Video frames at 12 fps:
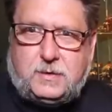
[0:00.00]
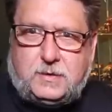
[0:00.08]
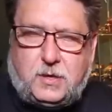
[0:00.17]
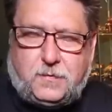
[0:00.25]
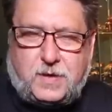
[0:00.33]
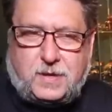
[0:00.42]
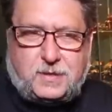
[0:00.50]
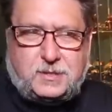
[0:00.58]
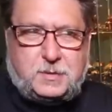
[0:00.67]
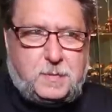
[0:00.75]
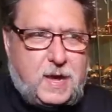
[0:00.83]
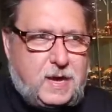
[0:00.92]
So you've got the
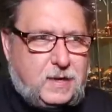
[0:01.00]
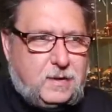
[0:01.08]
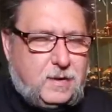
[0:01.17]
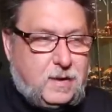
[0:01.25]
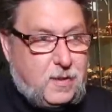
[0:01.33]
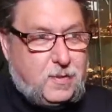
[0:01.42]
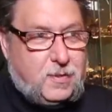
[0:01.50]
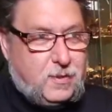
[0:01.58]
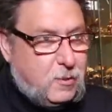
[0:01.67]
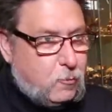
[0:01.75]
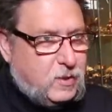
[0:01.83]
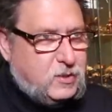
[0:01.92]
spec,
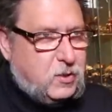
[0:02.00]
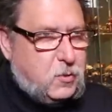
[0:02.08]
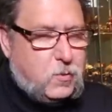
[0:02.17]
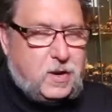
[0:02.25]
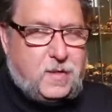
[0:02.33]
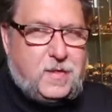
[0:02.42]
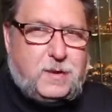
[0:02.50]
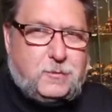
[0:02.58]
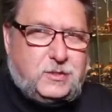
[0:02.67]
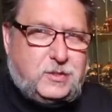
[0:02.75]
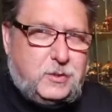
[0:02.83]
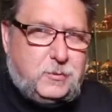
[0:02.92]
the original one I think
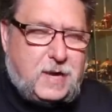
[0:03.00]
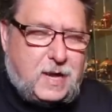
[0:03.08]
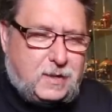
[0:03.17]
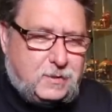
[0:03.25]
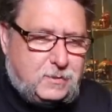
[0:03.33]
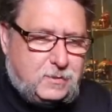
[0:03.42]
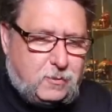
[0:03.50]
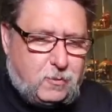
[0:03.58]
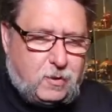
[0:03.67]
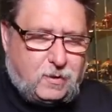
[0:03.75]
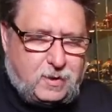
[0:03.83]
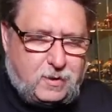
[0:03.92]
was two gallons,
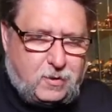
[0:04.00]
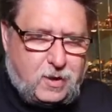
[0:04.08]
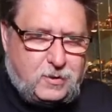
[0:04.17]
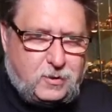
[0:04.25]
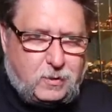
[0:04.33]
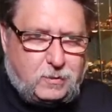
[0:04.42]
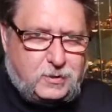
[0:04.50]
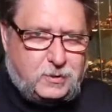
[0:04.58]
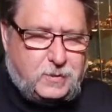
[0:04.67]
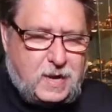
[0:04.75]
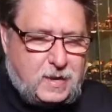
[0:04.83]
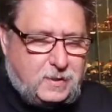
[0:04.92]
or a little under
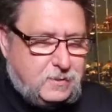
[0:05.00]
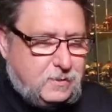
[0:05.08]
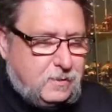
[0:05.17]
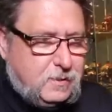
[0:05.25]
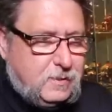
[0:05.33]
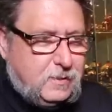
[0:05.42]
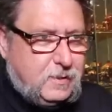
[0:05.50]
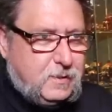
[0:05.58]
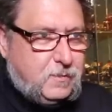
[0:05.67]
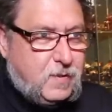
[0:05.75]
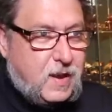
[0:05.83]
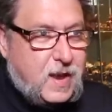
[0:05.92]
two gallons.
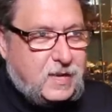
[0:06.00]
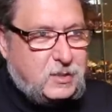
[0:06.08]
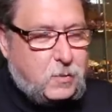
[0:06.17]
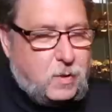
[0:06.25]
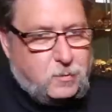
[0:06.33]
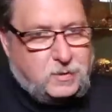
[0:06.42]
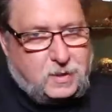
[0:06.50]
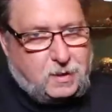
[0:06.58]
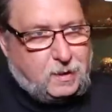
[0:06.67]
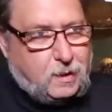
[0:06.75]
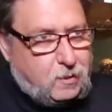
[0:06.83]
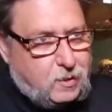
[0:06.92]
The next one was a
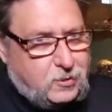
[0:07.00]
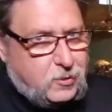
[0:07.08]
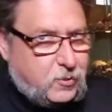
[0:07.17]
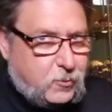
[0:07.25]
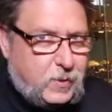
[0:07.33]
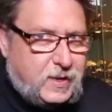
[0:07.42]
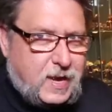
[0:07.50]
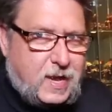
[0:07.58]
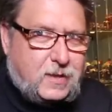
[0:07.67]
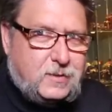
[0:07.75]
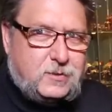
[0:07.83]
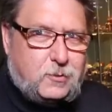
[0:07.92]
little under three
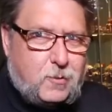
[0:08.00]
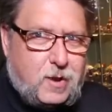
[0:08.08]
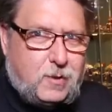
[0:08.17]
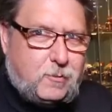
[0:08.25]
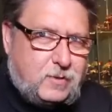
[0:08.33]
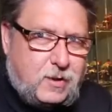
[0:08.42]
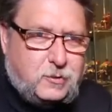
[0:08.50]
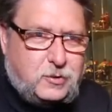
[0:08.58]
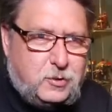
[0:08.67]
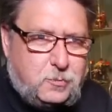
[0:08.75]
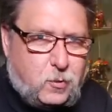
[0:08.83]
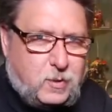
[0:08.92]
gallons, or right at you know,
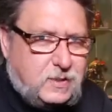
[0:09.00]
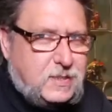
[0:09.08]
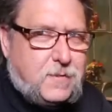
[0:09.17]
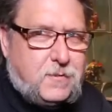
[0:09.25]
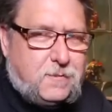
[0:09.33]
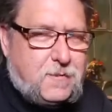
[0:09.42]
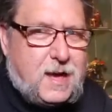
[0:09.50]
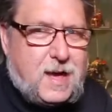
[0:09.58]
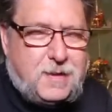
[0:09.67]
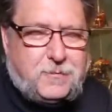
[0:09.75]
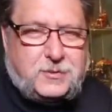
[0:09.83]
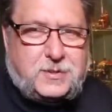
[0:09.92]
two point seven
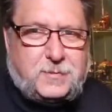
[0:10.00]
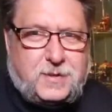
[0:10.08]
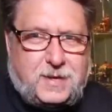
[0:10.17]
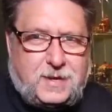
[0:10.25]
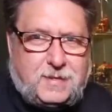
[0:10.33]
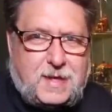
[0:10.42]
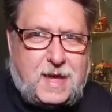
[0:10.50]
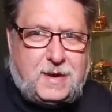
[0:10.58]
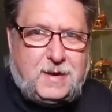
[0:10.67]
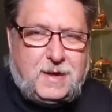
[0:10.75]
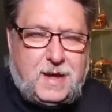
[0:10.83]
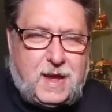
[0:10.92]
five or something like
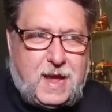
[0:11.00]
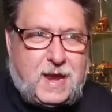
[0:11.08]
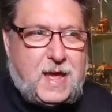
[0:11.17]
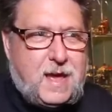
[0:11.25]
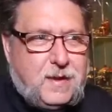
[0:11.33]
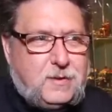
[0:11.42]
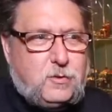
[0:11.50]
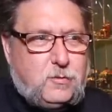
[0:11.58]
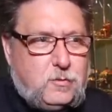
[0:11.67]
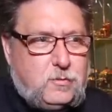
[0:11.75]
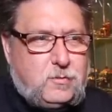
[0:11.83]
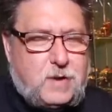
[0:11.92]
that. And I had
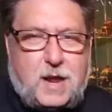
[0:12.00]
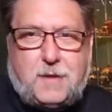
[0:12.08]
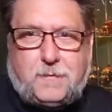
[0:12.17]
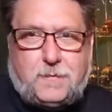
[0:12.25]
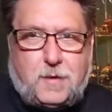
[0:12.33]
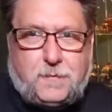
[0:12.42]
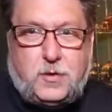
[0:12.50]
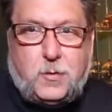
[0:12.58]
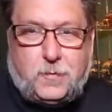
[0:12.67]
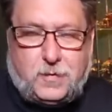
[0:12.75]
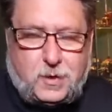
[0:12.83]
kind of a few of